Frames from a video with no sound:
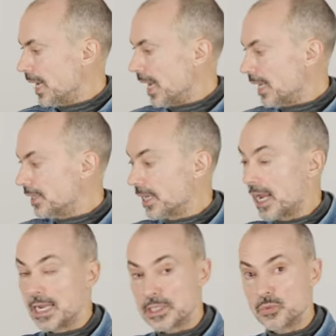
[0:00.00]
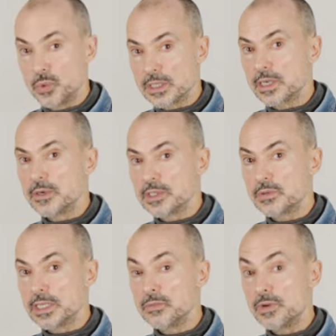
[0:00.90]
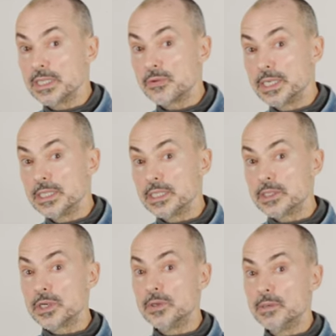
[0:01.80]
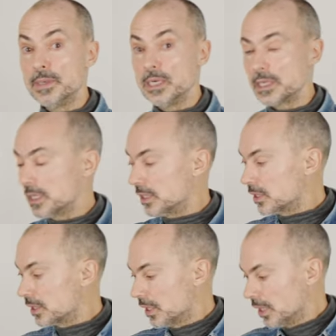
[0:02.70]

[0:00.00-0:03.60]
And it has one of the lowest RET ratings on the market.